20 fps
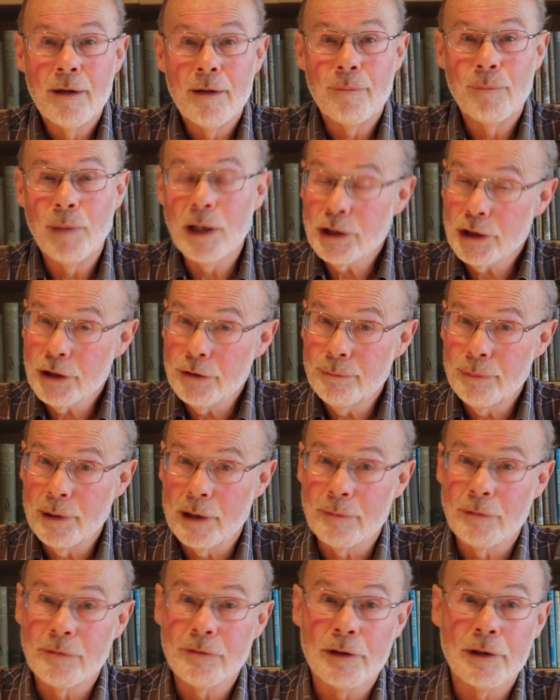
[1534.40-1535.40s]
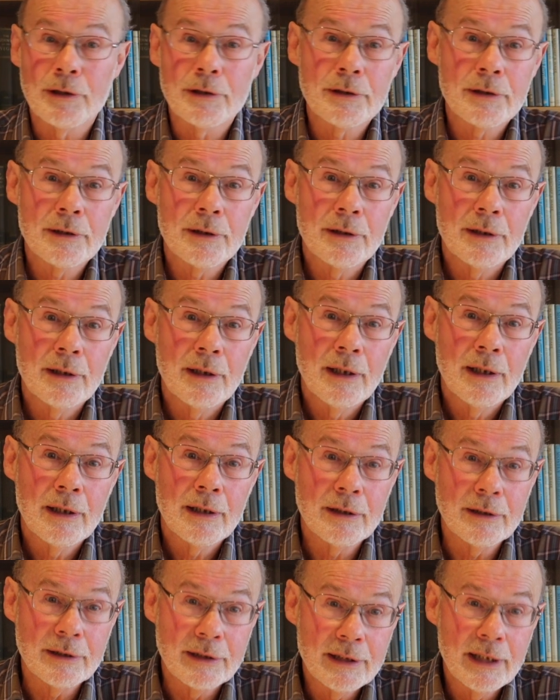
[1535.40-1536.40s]
Much of permafrost
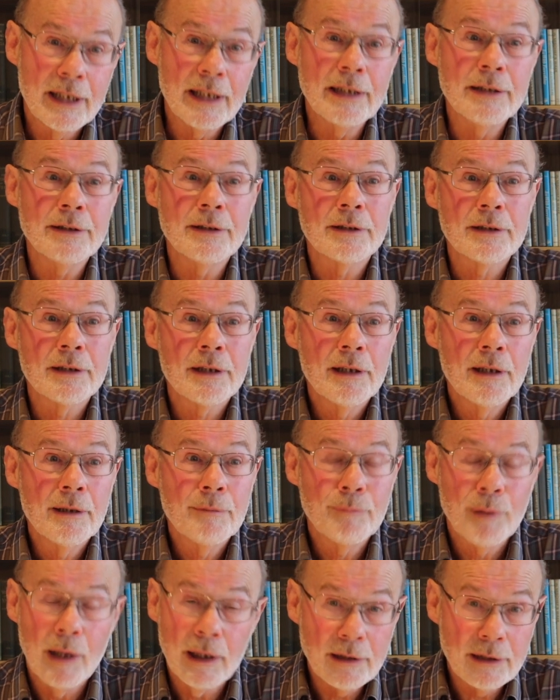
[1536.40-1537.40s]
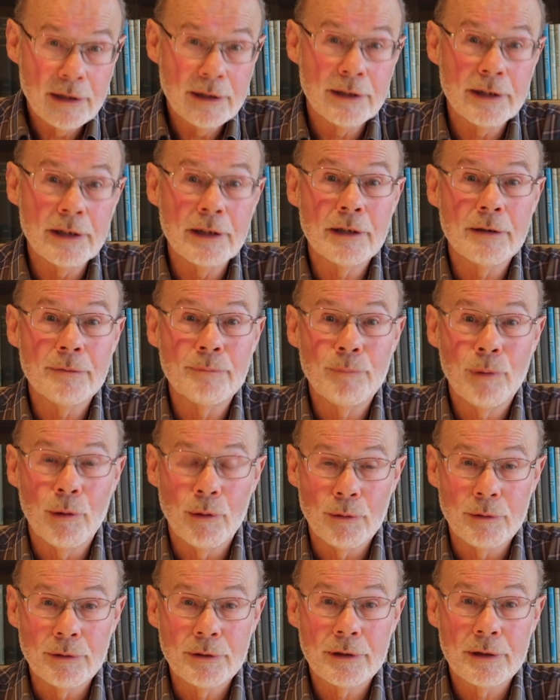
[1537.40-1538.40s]
contains partly
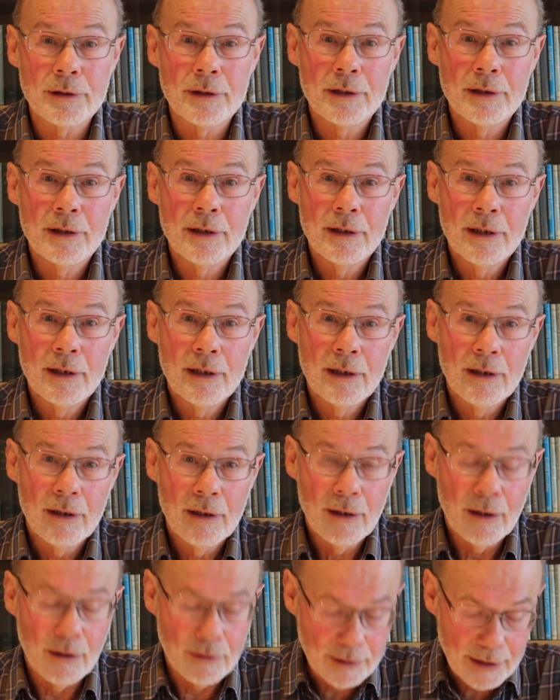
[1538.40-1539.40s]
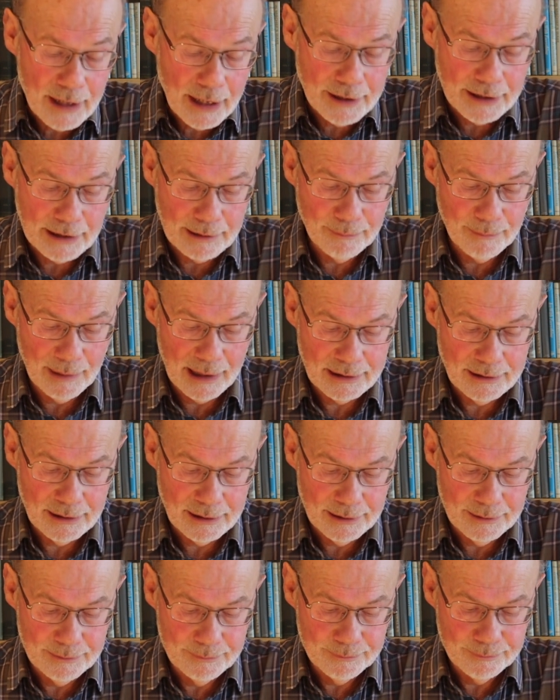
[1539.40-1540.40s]
decomposed organic
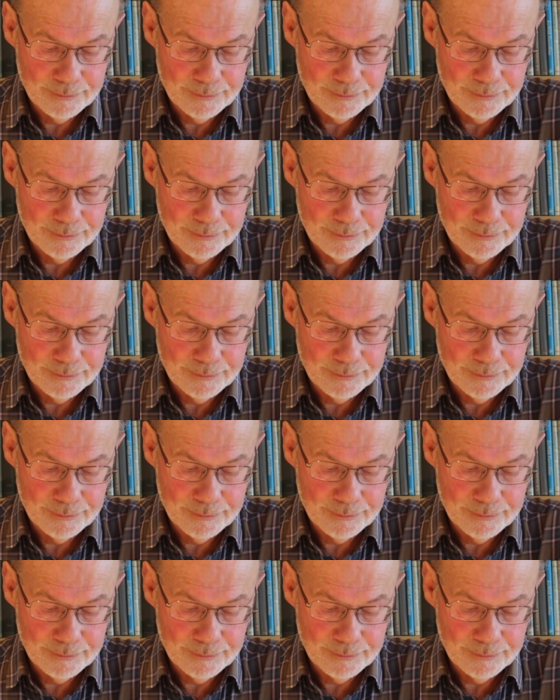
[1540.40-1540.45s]
matter.